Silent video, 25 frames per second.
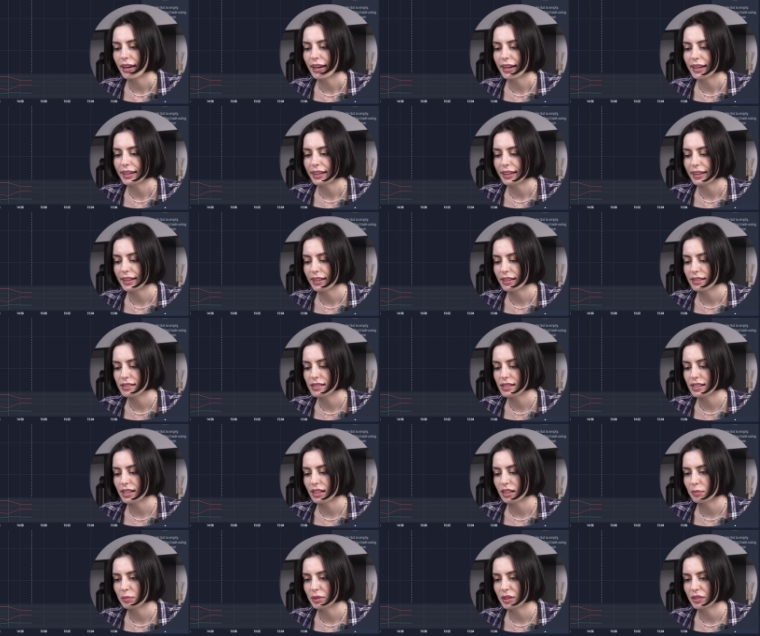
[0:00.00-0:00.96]
ADX
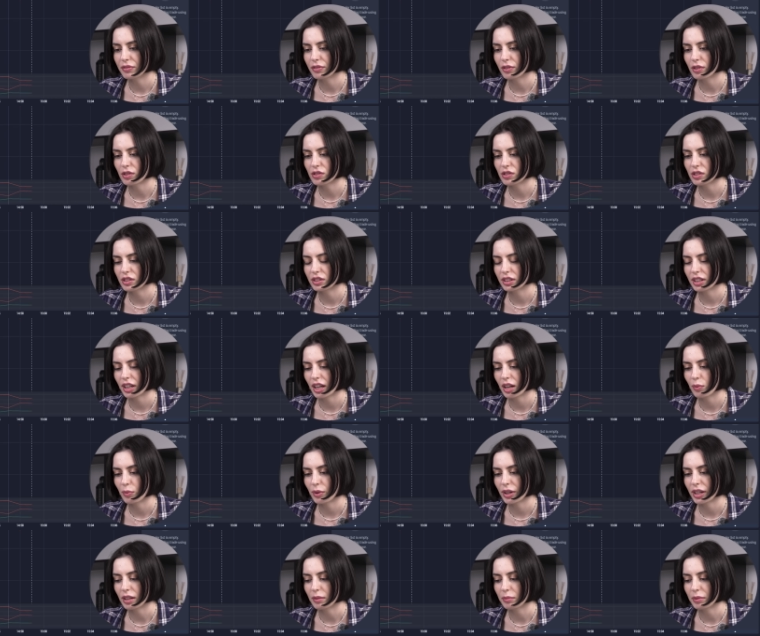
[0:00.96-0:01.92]
is going to be the first
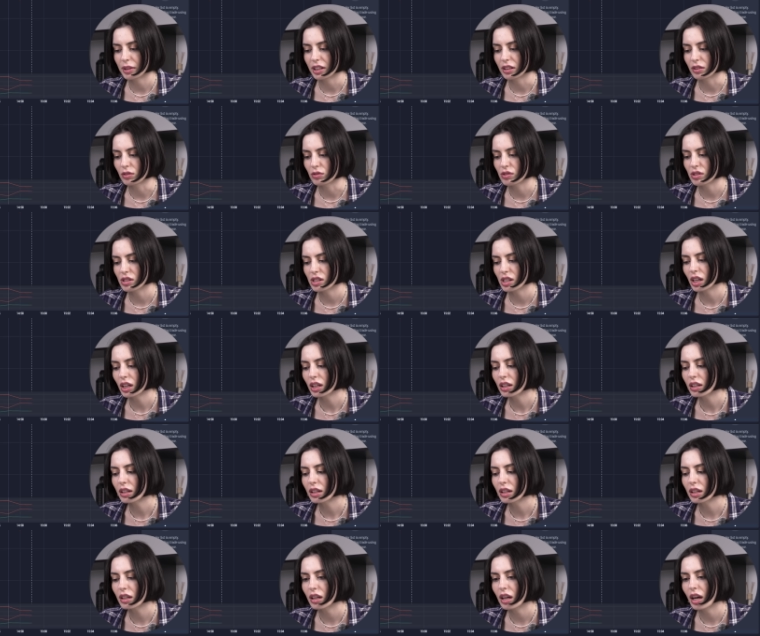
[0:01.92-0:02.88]
indicator we're going to be
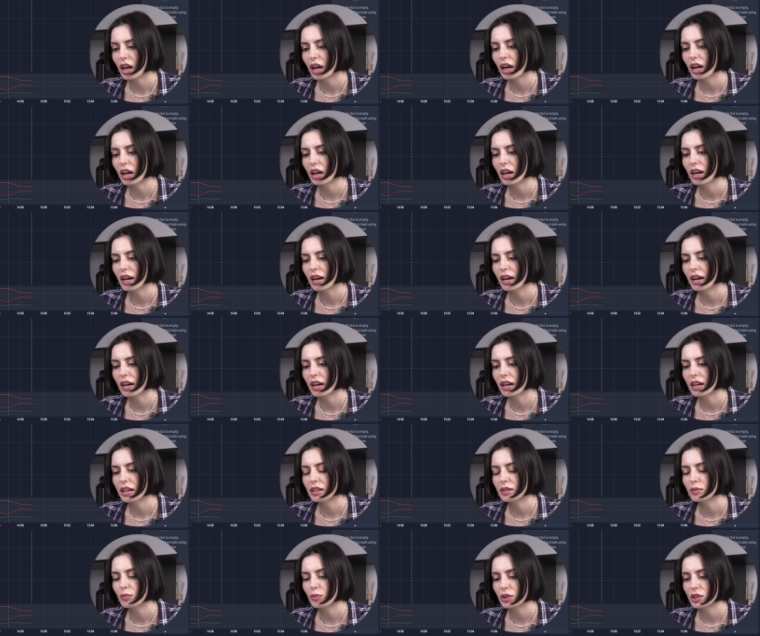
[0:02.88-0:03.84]
using
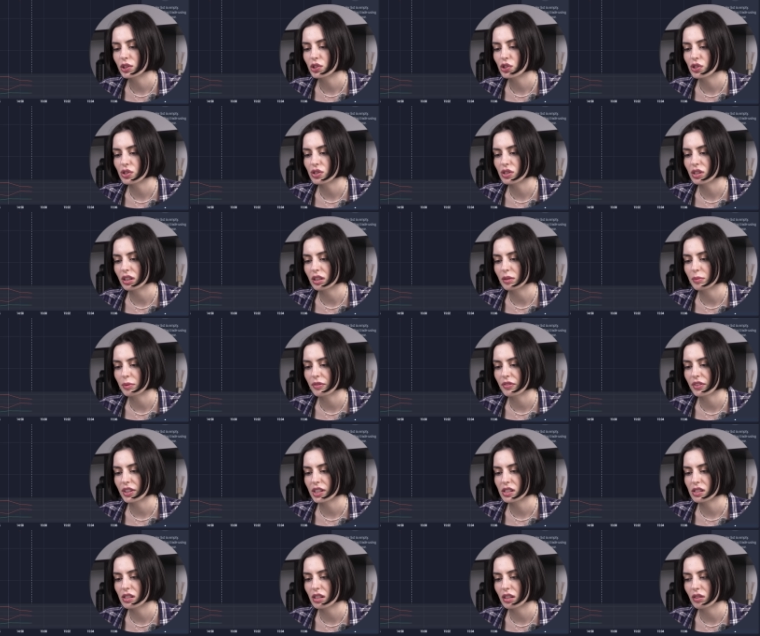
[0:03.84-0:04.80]
and we're just going to be
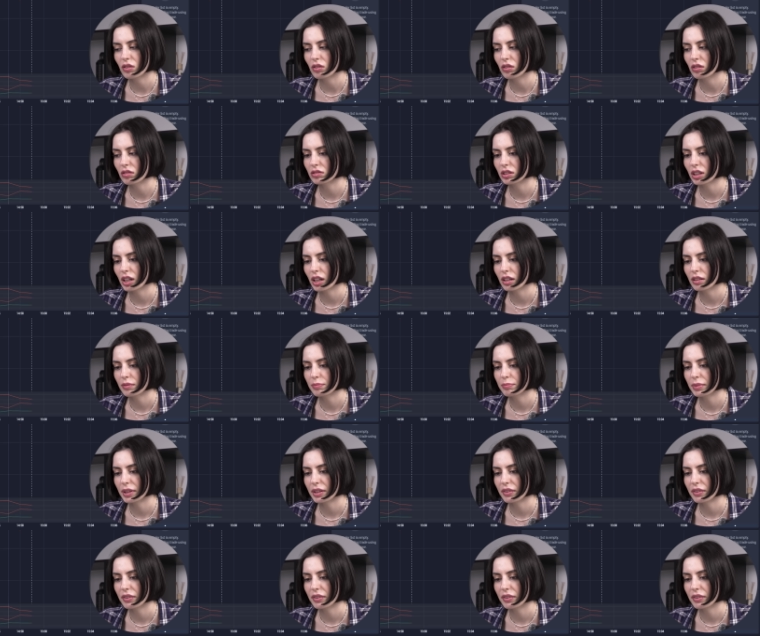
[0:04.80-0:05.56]
fixing all that